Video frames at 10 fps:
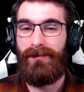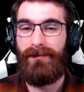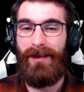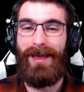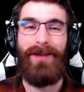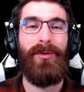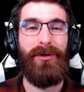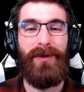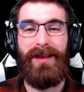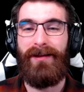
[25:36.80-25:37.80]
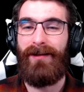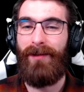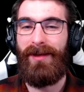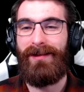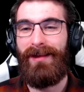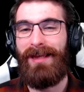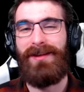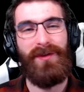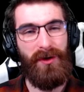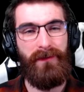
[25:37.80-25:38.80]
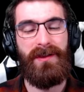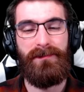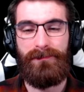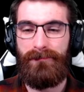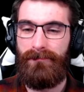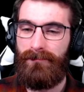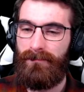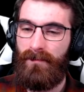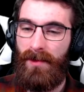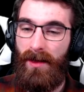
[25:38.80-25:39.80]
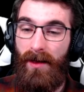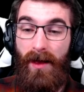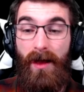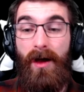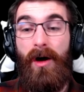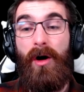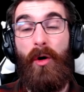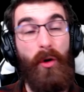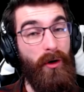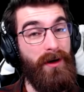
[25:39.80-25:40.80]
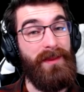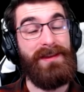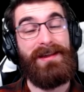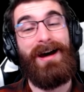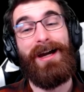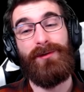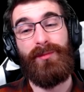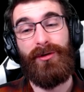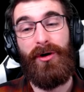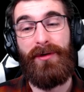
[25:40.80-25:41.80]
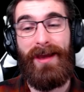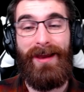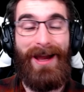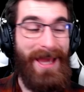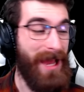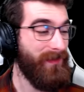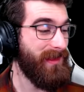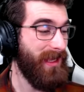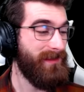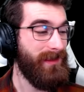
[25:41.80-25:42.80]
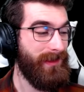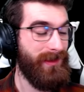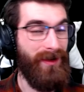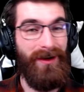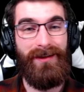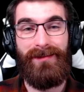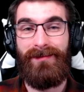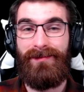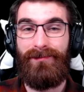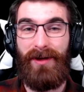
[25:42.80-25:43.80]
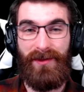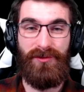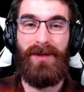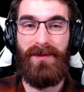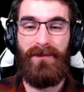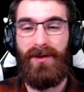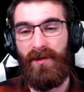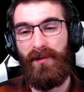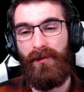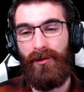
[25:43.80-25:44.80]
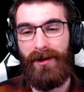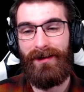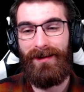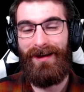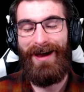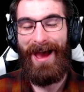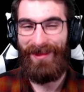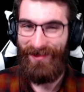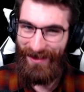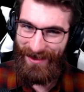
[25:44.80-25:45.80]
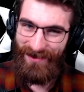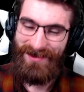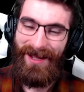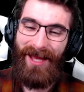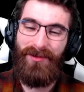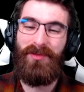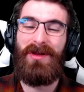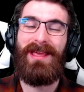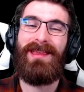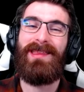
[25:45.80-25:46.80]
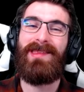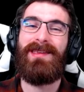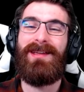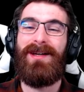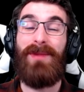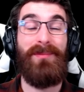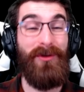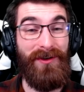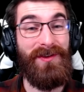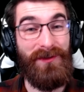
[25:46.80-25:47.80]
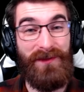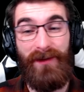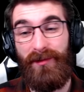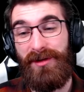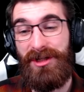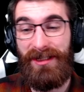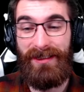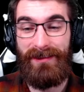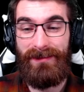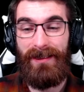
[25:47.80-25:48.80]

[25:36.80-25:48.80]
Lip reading: right here. I mean, it deserves it. Oh, the Tide Ripper. Okay, I have said this on my streams and videos before. I think the Tide Ripper is my personal favorite machine.